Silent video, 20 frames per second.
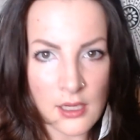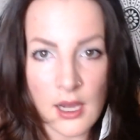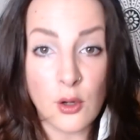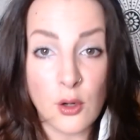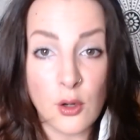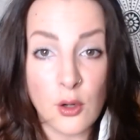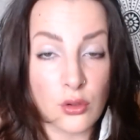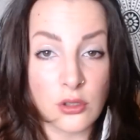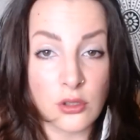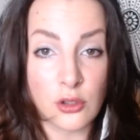
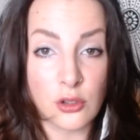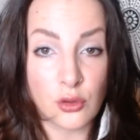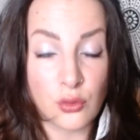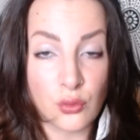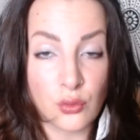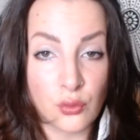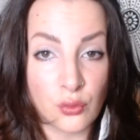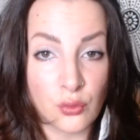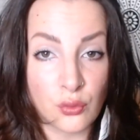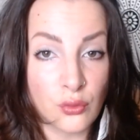according
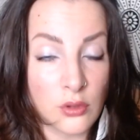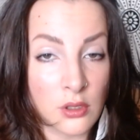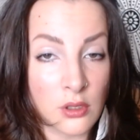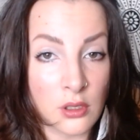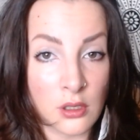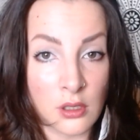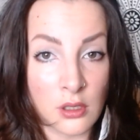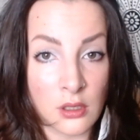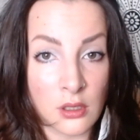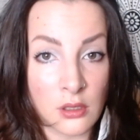to
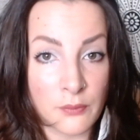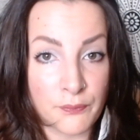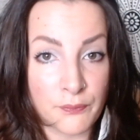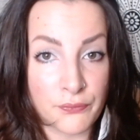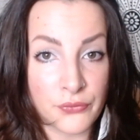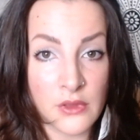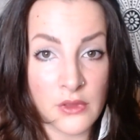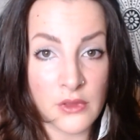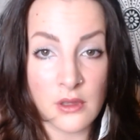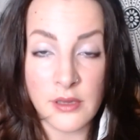
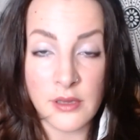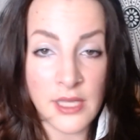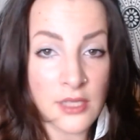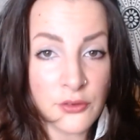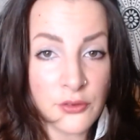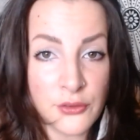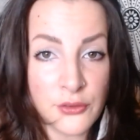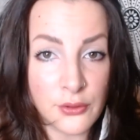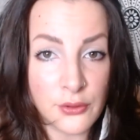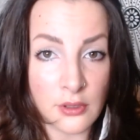
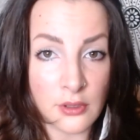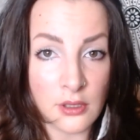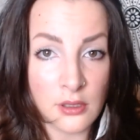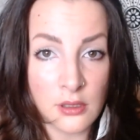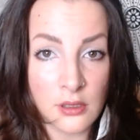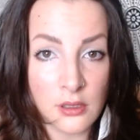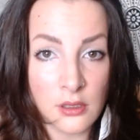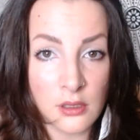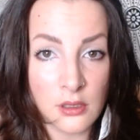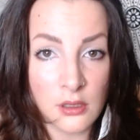nature
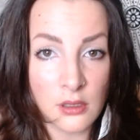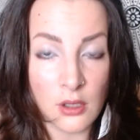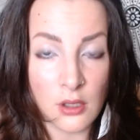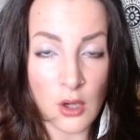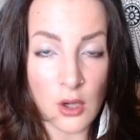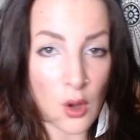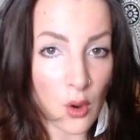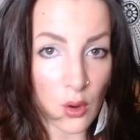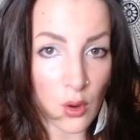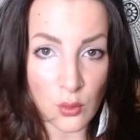
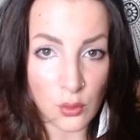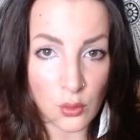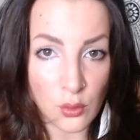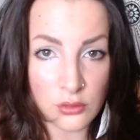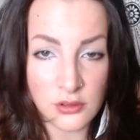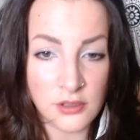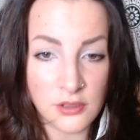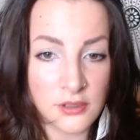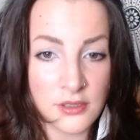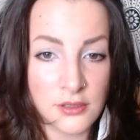law.
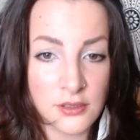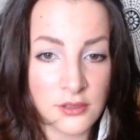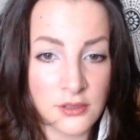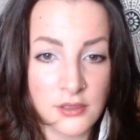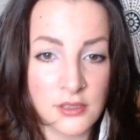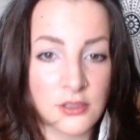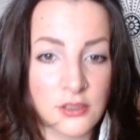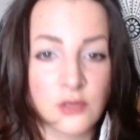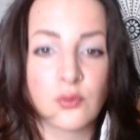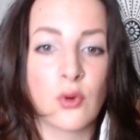This
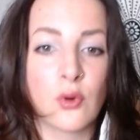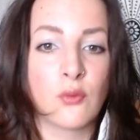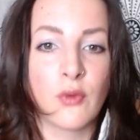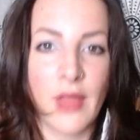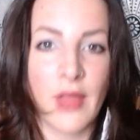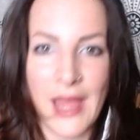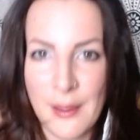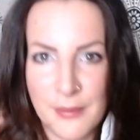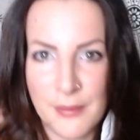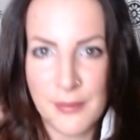is what will
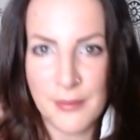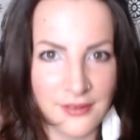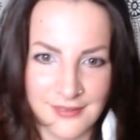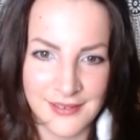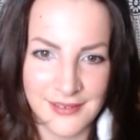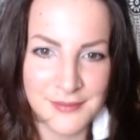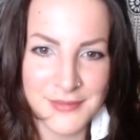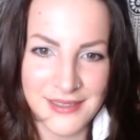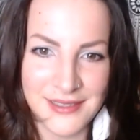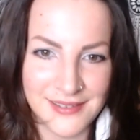happen.
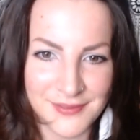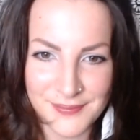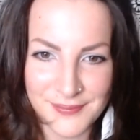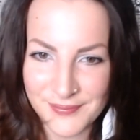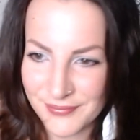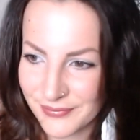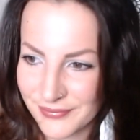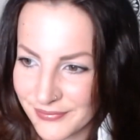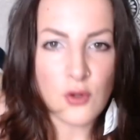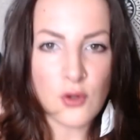I mean,
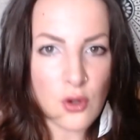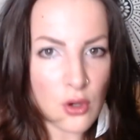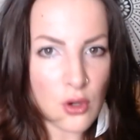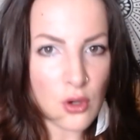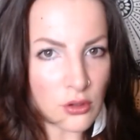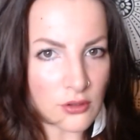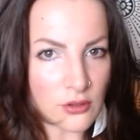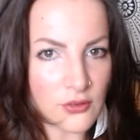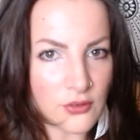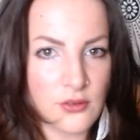of
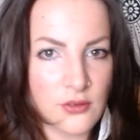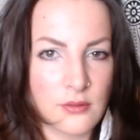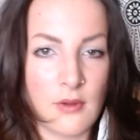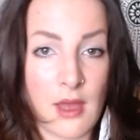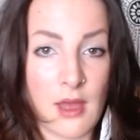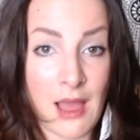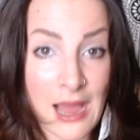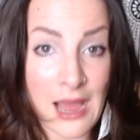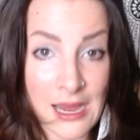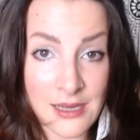course,
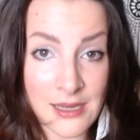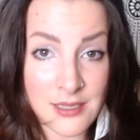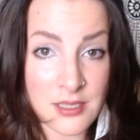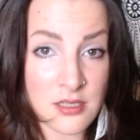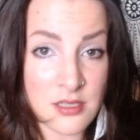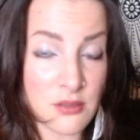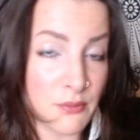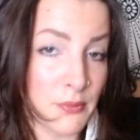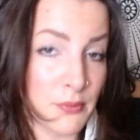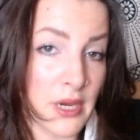
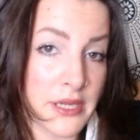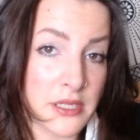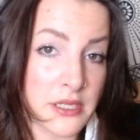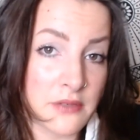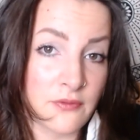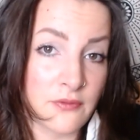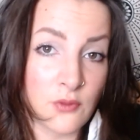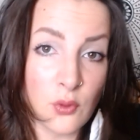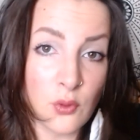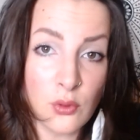us by
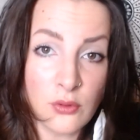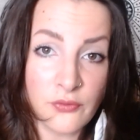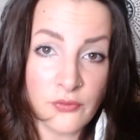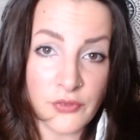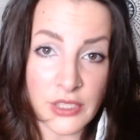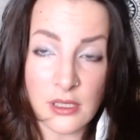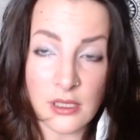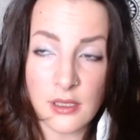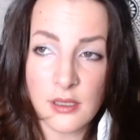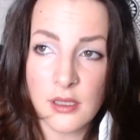
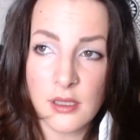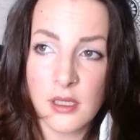evolving,